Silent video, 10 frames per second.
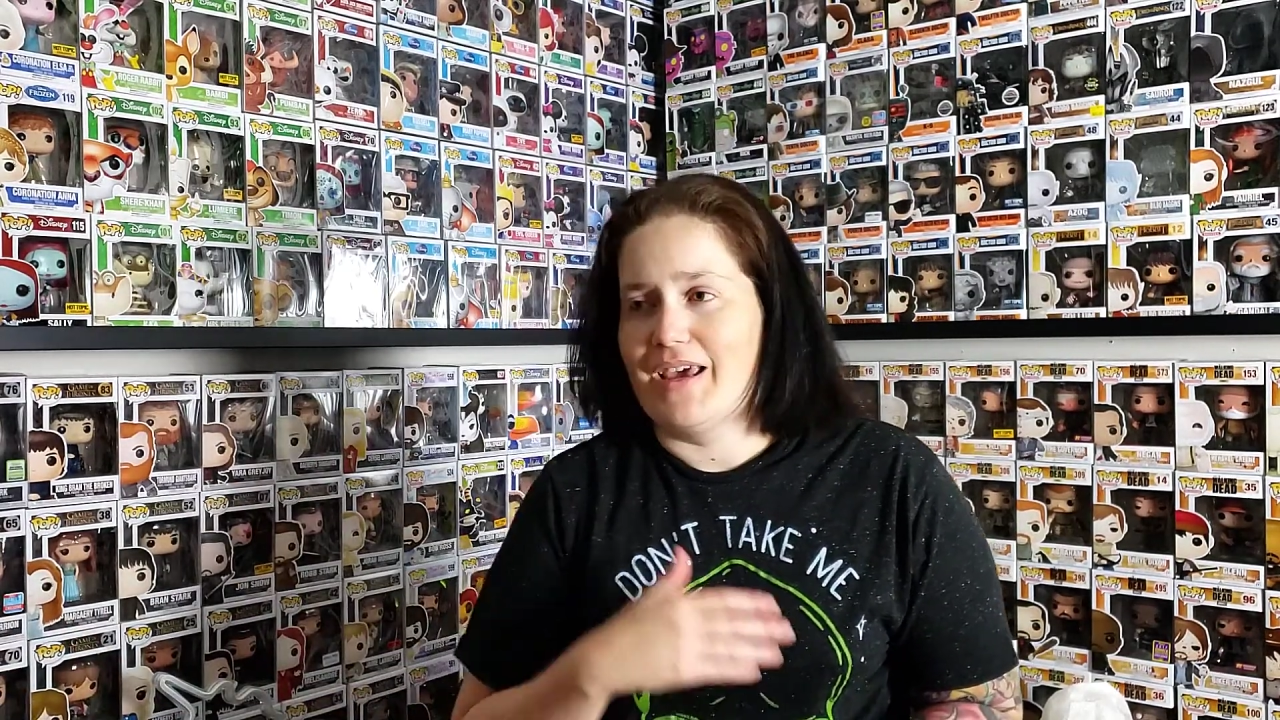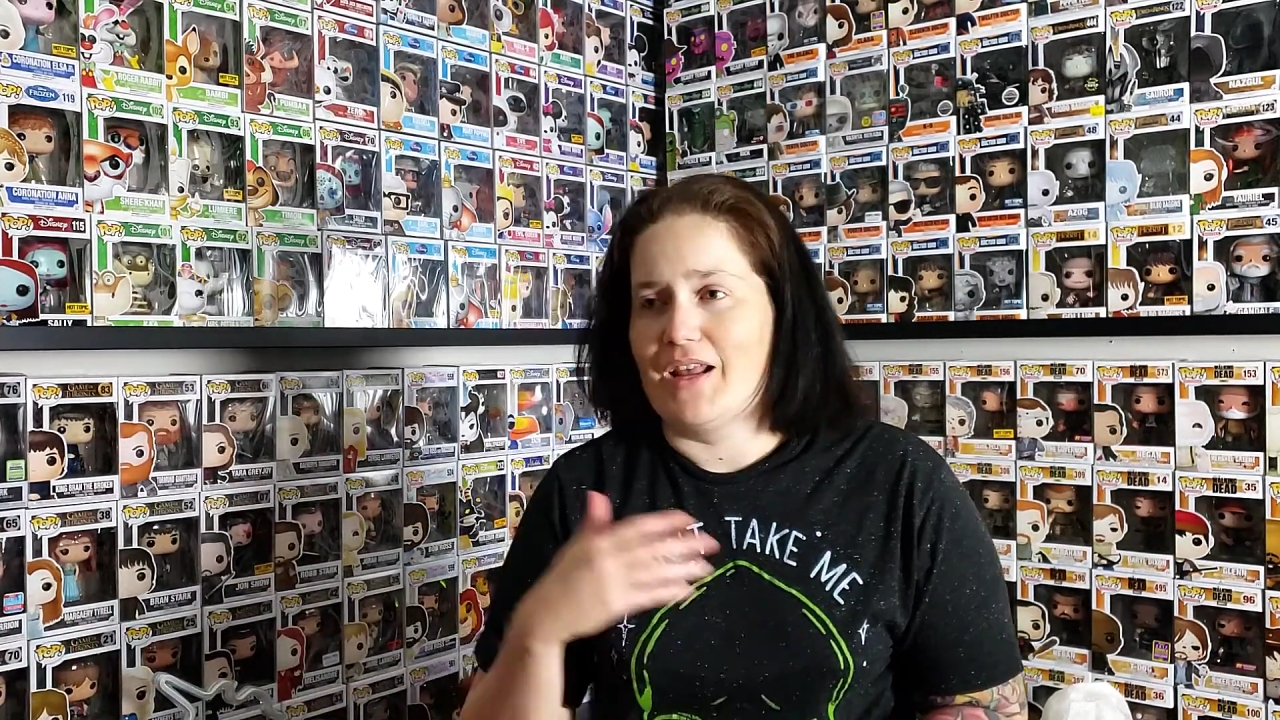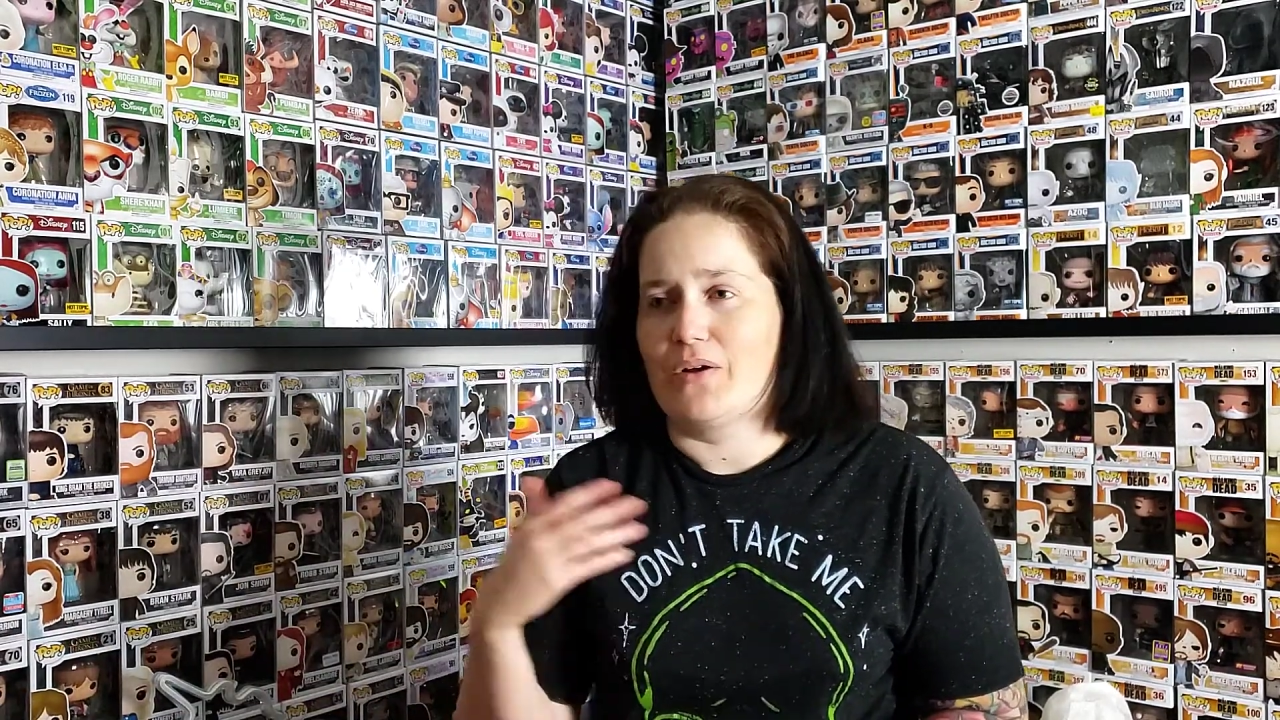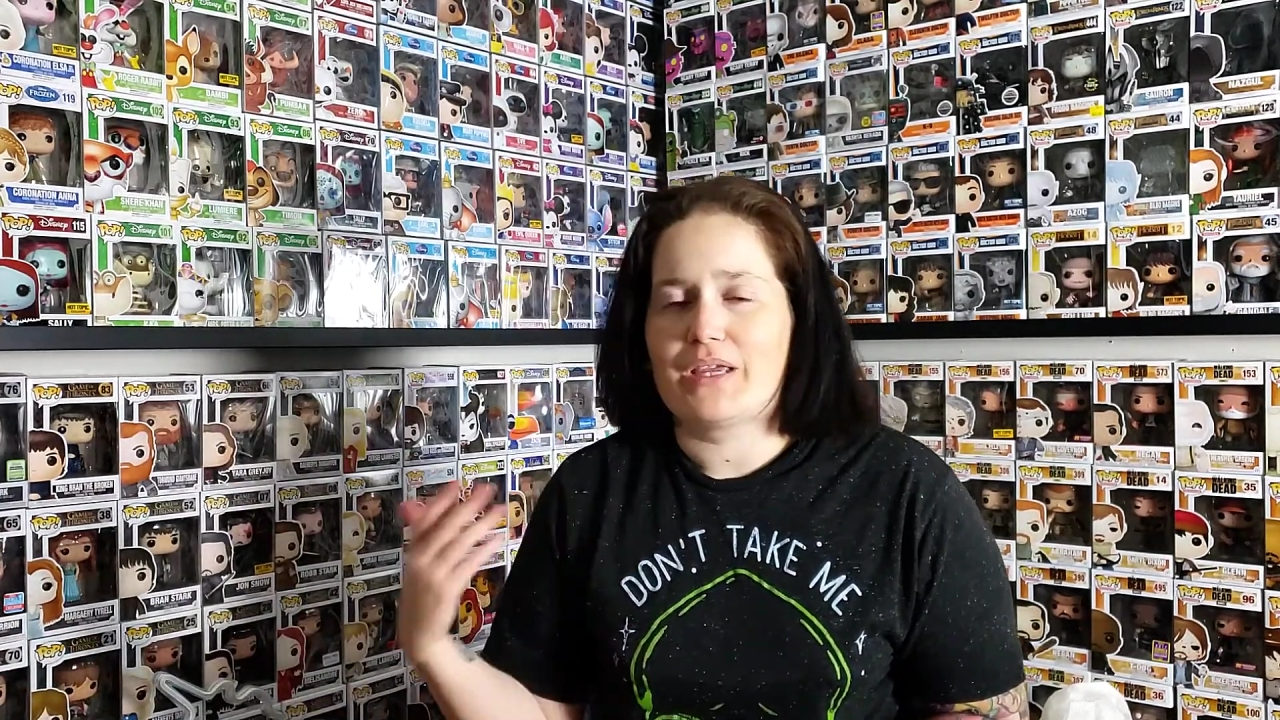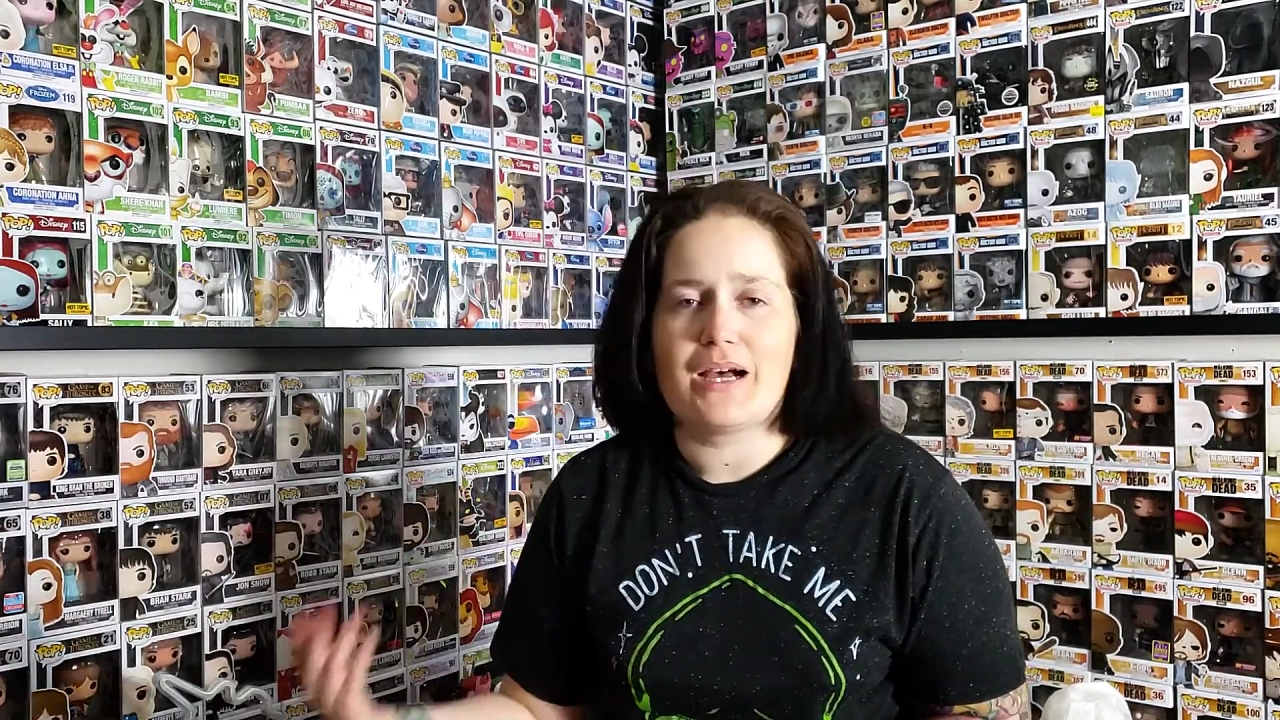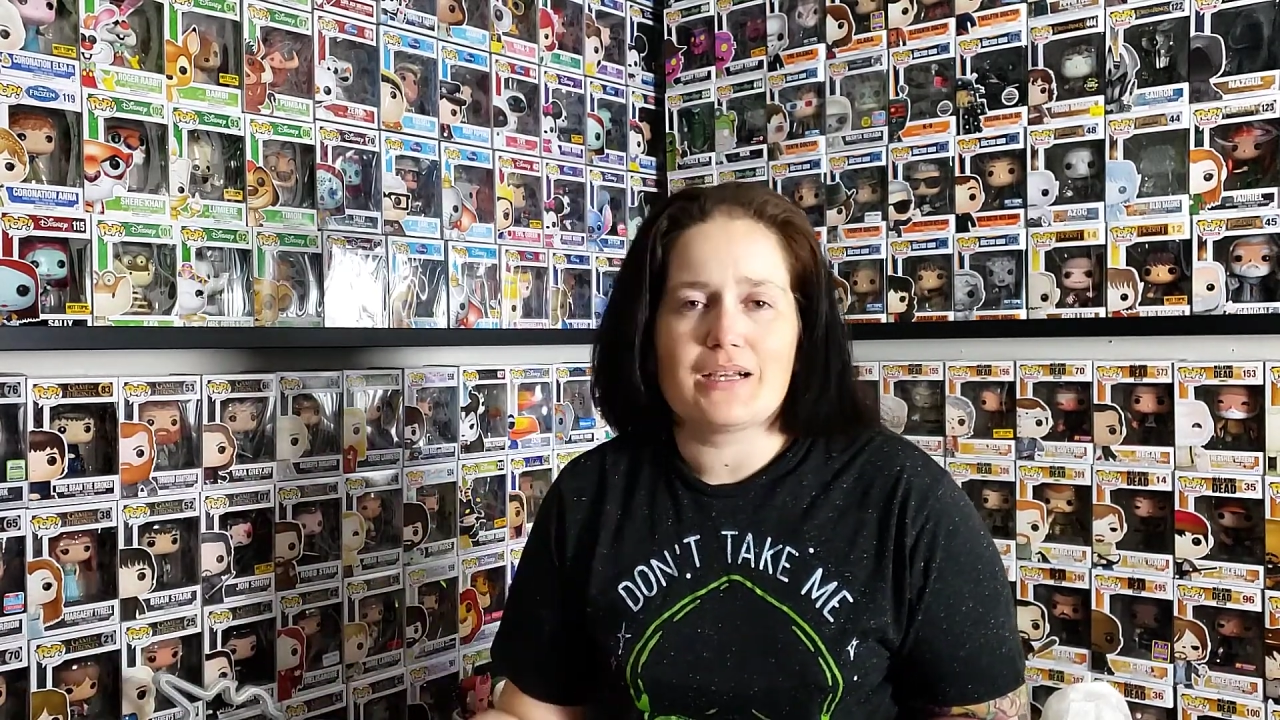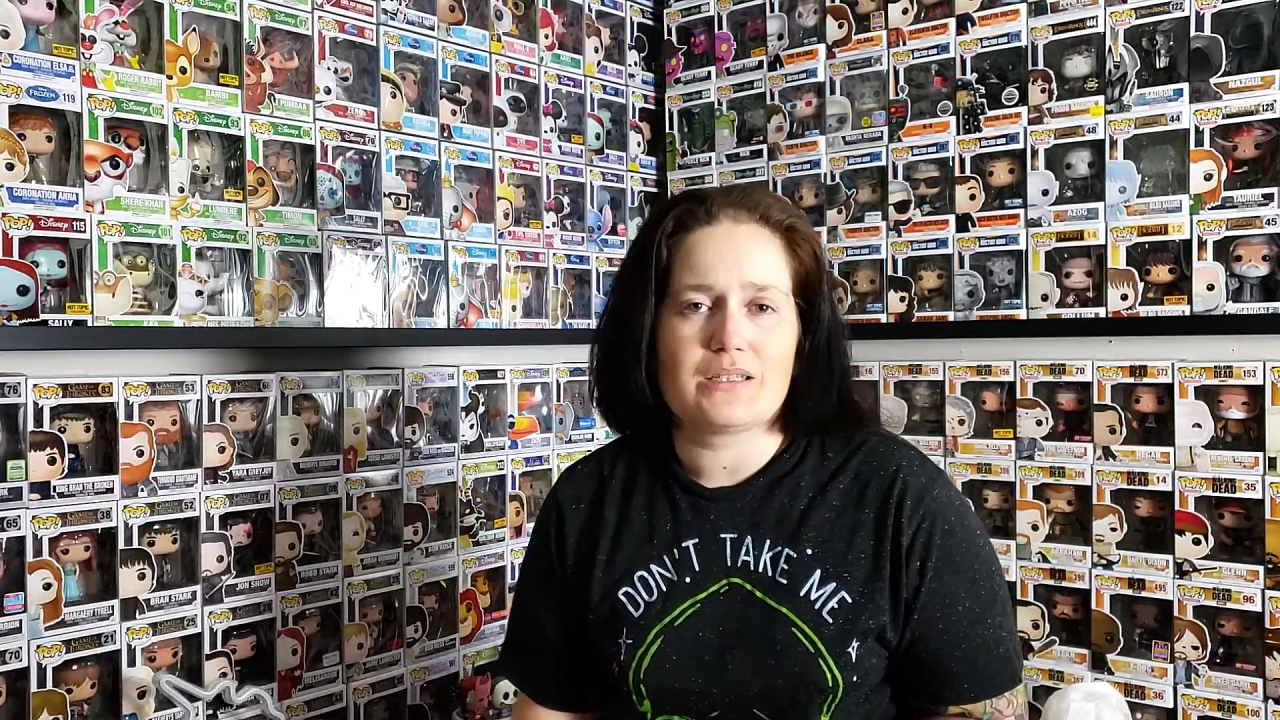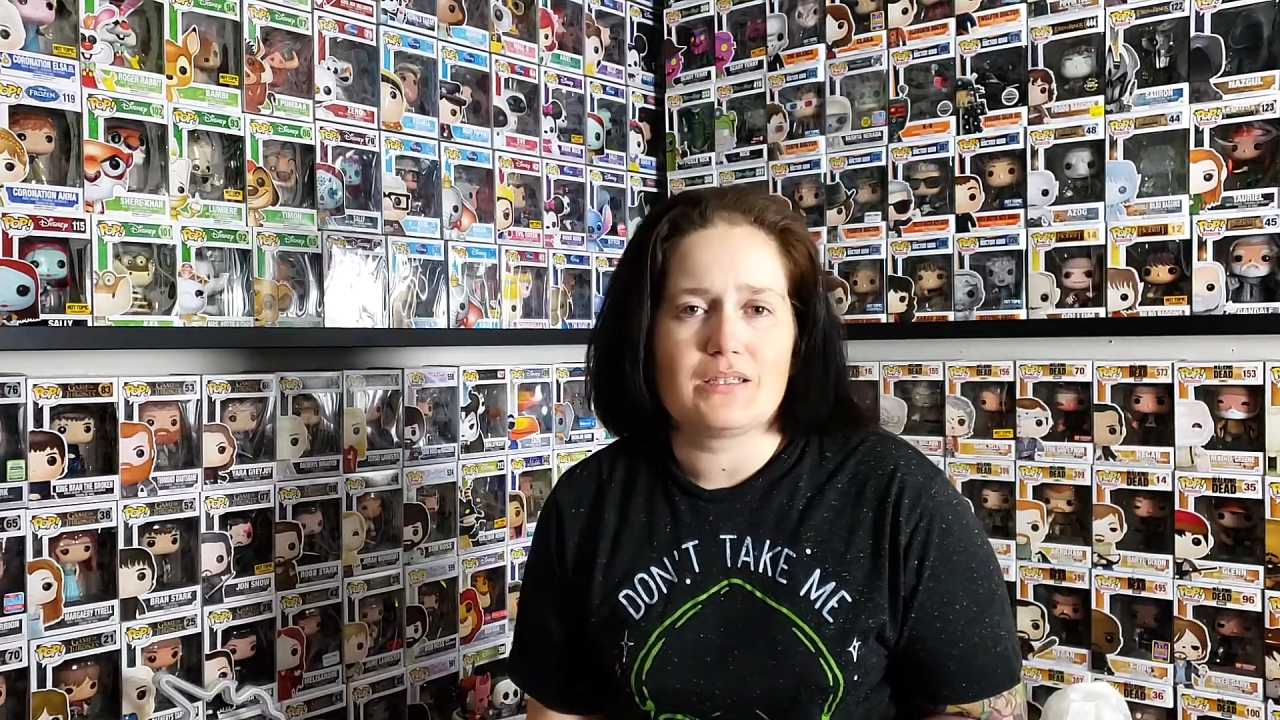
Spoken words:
It only costs